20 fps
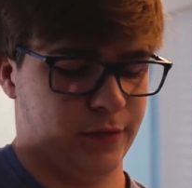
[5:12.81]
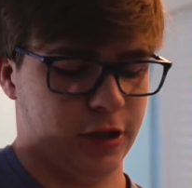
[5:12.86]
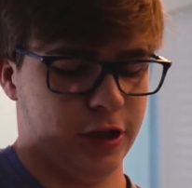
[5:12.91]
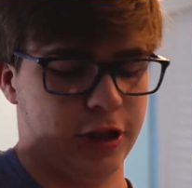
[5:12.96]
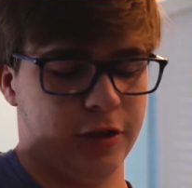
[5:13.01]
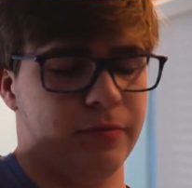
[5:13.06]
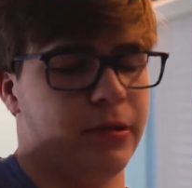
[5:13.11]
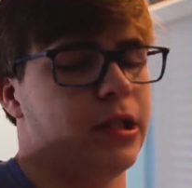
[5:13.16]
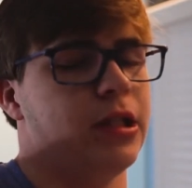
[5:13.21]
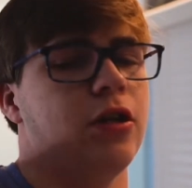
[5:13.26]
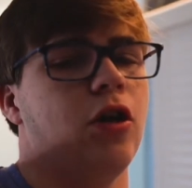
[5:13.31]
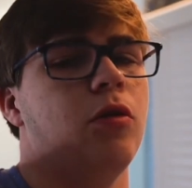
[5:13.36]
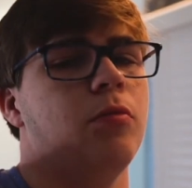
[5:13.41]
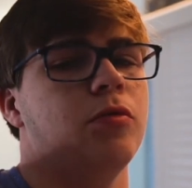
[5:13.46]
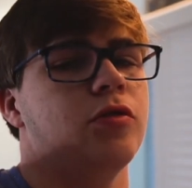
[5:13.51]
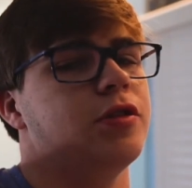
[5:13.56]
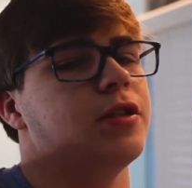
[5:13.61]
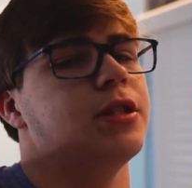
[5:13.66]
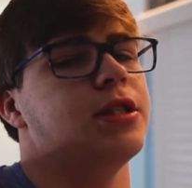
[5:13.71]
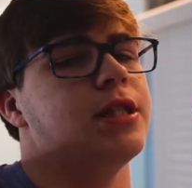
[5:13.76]
It's
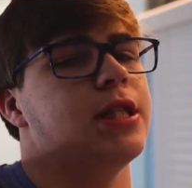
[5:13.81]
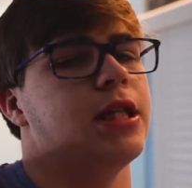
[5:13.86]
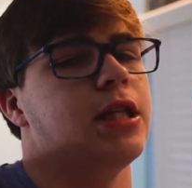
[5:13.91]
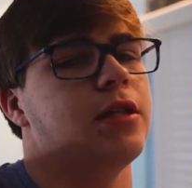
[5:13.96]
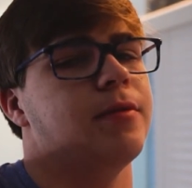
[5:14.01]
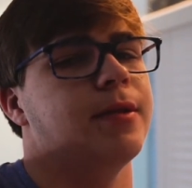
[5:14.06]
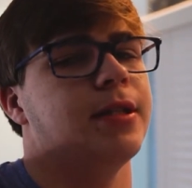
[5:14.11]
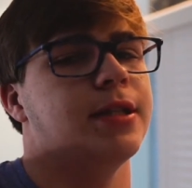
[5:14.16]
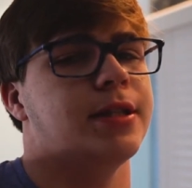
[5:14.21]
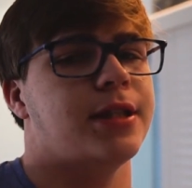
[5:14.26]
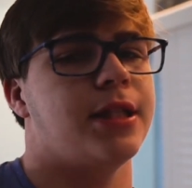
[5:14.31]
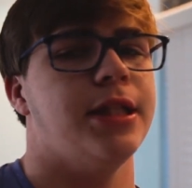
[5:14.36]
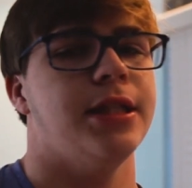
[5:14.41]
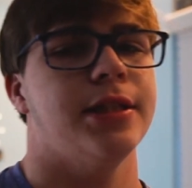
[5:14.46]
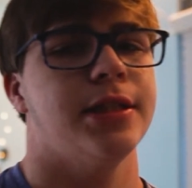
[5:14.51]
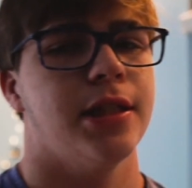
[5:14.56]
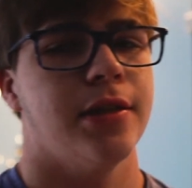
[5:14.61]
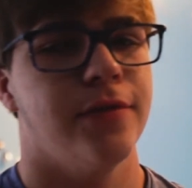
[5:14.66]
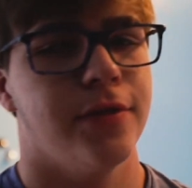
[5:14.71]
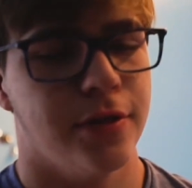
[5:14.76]
almost the same as the
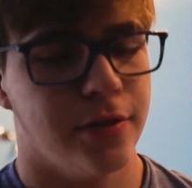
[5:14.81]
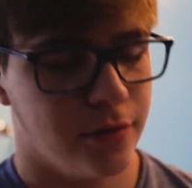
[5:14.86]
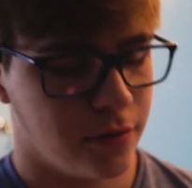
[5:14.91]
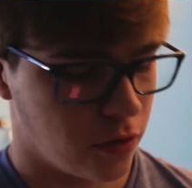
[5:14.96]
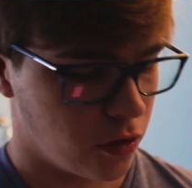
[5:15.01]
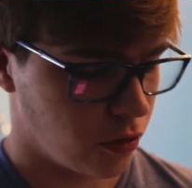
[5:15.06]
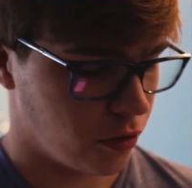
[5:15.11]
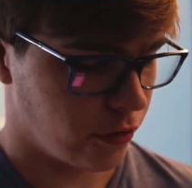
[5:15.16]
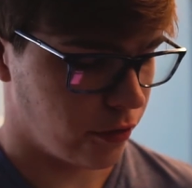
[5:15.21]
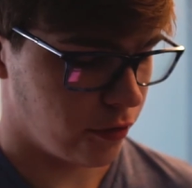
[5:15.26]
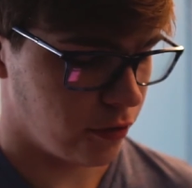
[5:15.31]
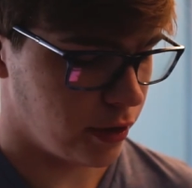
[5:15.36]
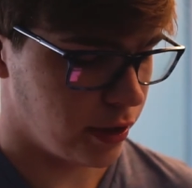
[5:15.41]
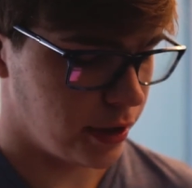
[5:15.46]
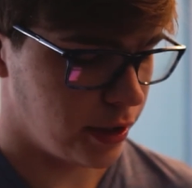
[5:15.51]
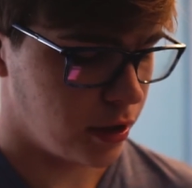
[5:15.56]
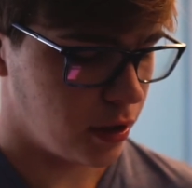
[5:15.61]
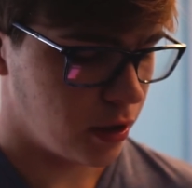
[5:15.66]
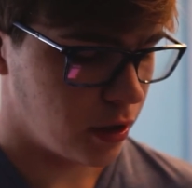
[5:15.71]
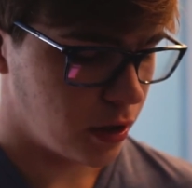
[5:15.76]

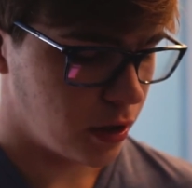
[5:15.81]
A7R3,